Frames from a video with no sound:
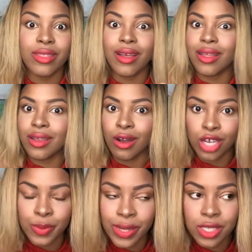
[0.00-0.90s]
They got their
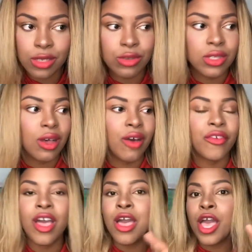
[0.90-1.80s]
husbands to do
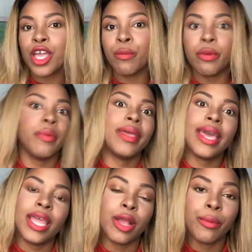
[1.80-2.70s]
stuff. You know, people be
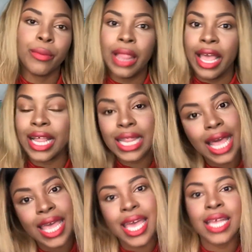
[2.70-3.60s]
getting like
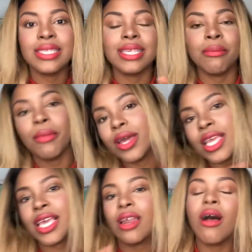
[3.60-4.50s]
clients and
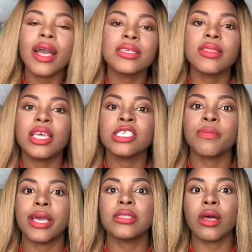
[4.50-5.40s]
money and all kinds of things
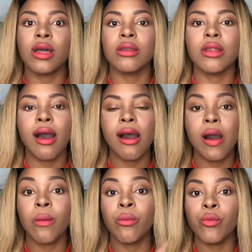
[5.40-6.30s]
based
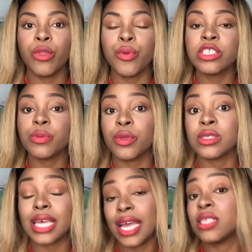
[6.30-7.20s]
on the
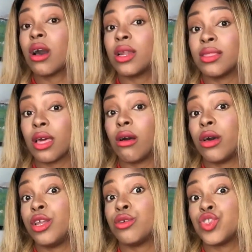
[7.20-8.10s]
principles that I taught in that
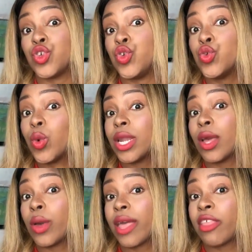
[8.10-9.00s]
audio. So you want to
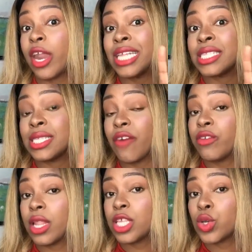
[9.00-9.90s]
go get that. It's
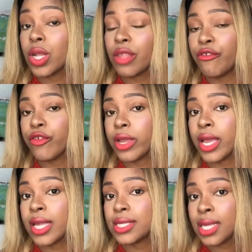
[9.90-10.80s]
definitely totally
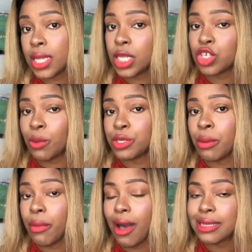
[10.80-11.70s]
free. It's in the
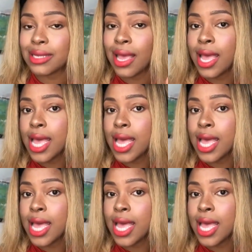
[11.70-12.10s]
description box.